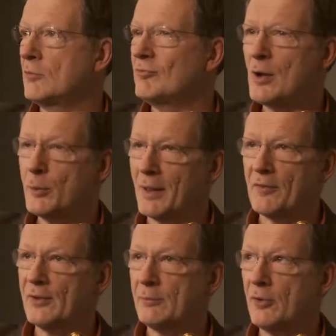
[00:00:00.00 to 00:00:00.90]
Round about
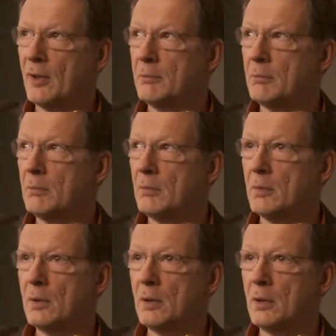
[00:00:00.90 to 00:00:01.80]
the same time,
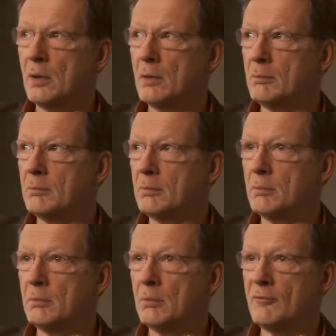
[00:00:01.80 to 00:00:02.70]

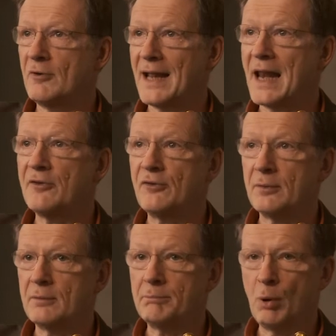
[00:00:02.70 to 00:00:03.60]
my friend
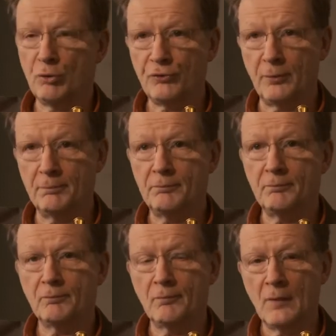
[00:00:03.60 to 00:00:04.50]
Alison Balsam
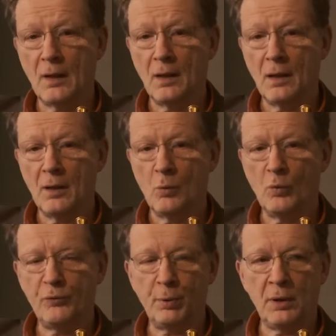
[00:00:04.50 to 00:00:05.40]

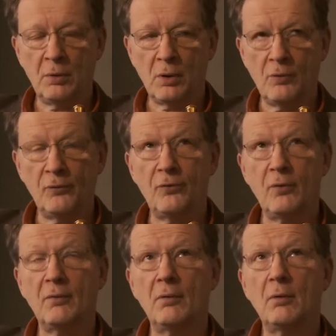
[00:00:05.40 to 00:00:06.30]
was putting on
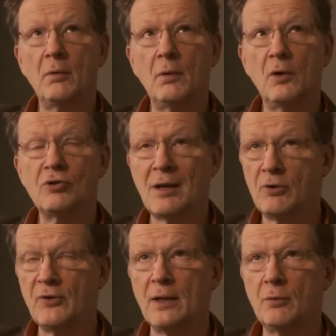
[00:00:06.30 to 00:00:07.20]
a
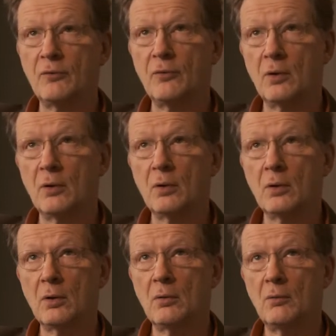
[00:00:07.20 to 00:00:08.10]
charity concert
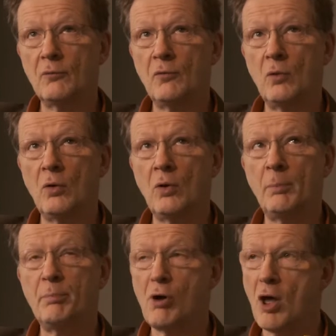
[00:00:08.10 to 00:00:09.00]
for
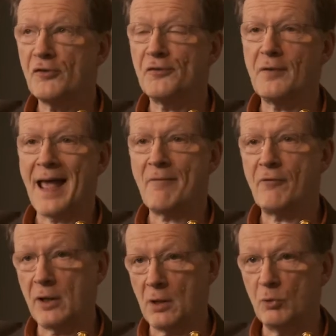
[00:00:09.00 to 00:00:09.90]
Brass for
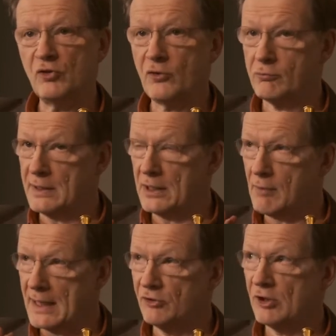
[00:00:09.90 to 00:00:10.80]
Africa, which is a really
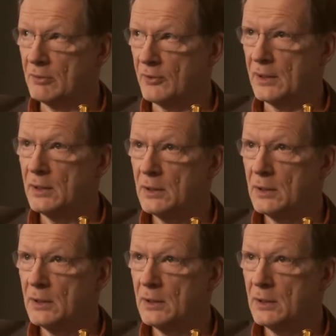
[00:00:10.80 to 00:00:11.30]
great charity.